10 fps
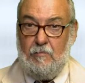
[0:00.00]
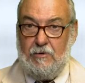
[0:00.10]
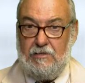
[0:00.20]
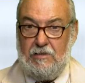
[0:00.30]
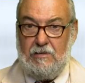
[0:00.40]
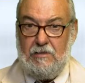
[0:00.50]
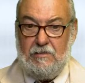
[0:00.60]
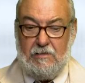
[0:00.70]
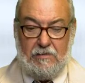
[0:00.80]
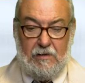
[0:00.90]

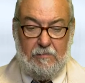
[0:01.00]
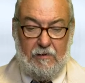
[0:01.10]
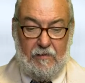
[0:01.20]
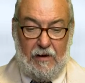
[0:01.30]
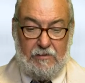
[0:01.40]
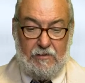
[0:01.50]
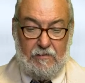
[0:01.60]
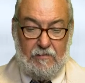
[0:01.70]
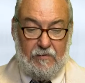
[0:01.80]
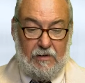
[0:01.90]
Proceedings accepted via
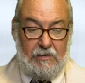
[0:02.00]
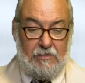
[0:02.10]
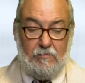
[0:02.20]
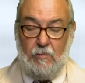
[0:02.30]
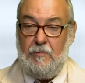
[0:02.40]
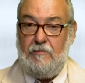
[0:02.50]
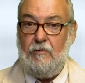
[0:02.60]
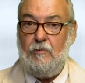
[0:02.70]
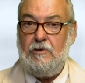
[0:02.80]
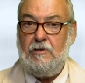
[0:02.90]
certification will be
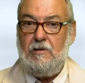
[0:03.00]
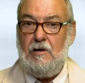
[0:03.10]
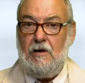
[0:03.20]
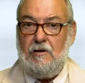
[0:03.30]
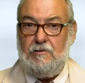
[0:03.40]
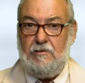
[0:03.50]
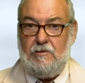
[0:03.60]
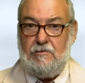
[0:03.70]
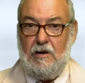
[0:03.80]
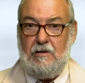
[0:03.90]
forwarded to the
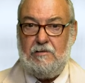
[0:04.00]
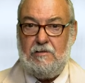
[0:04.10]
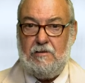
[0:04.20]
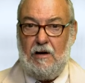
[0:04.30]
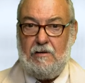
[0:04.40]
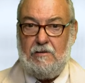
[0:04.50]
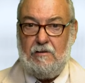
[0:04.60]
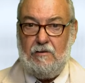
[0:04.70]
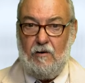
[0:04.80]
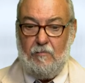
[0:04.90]
Israeli
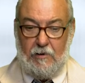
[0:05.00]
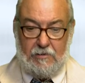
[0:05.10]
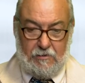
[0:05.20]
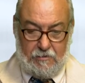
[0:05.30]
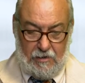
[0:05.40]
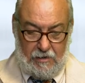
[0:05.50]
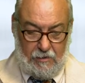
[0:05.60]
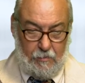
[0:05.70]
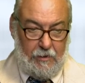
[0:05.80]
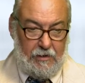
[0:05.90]
Society of
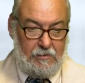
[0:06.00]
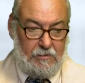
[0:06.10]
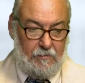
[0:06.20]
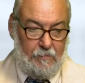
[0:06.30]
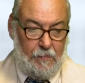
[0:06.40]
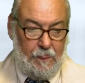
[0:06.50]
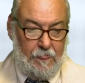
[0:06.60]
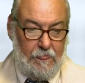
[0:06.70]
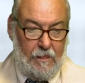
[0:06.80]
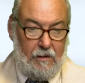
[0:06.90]
Musculoskeletal Medicine.
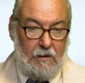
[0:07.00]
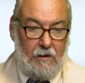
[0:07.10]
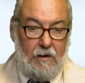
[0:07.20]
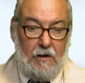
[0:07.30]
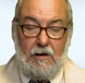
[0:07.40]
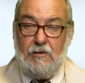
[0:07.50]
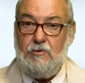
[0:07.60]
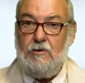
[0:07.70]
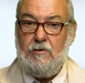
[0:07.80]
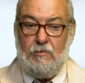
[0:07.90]

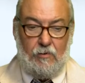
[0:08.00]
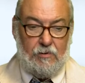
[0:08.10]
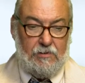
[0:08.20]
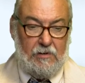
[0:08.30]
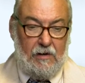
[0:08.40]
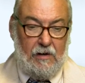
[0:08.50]
Enjoy the course.